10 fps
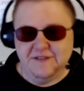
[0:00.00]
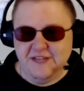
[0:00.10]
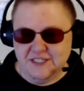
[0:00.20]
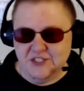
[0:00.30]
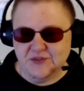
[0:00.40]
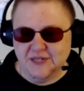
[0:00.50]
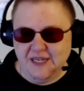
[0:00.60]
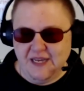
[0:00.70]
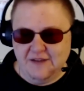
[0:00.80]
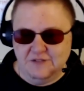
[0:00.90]

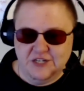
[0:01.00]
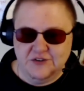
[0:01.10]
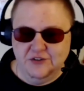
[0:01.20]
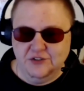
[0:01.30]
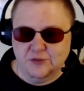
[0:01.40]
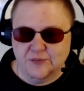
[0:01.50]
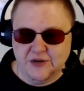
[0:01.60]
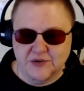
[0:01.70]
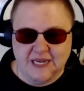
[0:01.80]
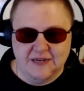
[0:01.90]
history of gender neutral
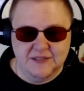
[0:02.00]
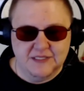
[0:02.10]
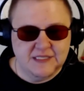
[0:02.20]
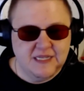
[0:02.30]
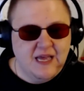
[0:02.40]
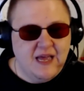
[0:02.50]
pronouns.